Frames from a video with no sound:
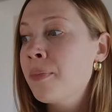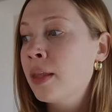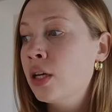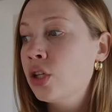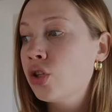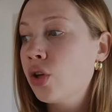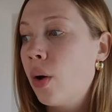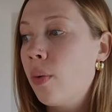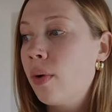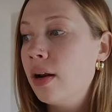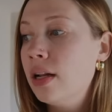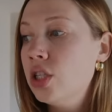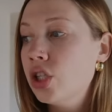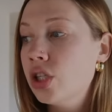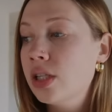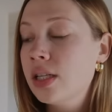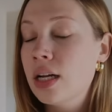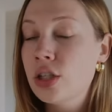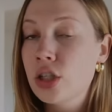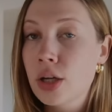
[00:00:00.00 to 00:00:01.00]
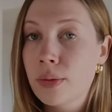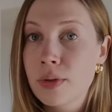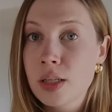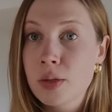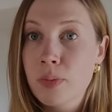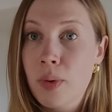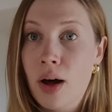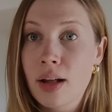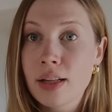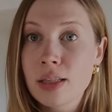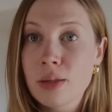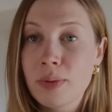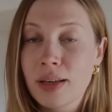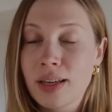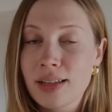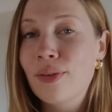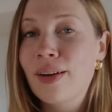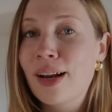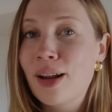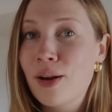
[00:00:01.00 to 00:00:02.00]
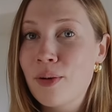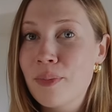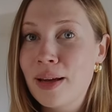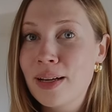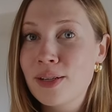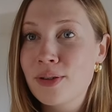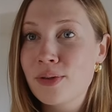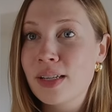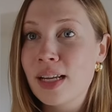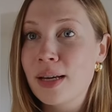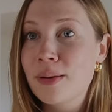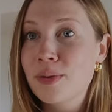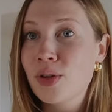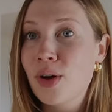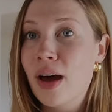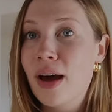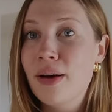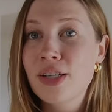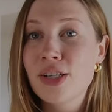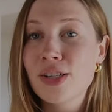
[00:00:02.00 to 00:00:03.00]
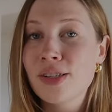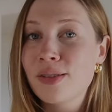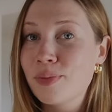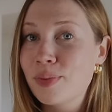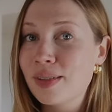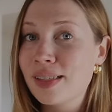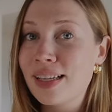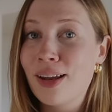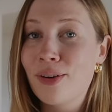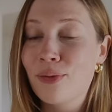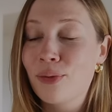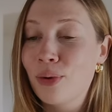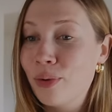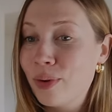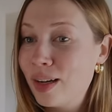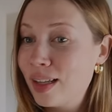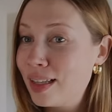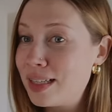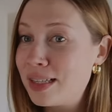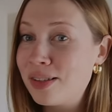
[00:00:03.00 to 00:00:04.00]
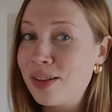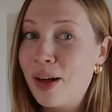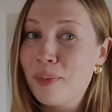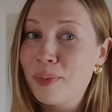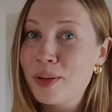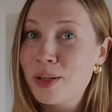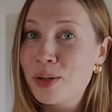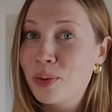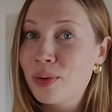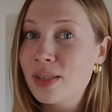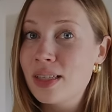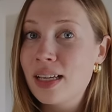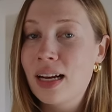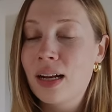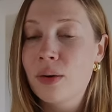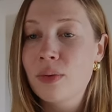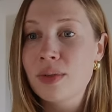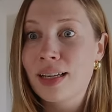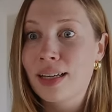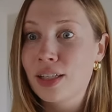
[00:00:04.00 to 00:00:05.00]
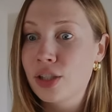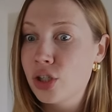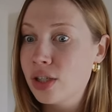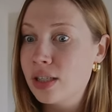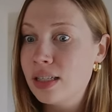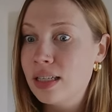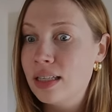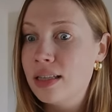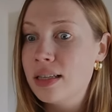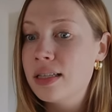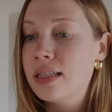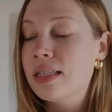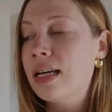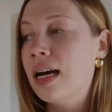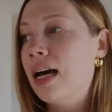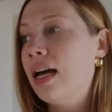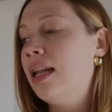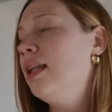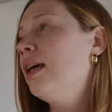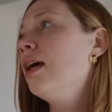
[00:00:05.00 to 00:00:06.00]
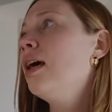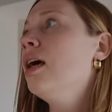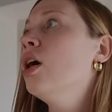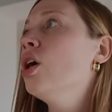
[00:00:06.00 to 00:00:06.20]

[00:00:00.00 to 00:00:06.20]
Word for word: So I want to just touch up the spots because I ran out of painter's tape. So I just was getting really sloppy towards the end. I was like, I just need this done.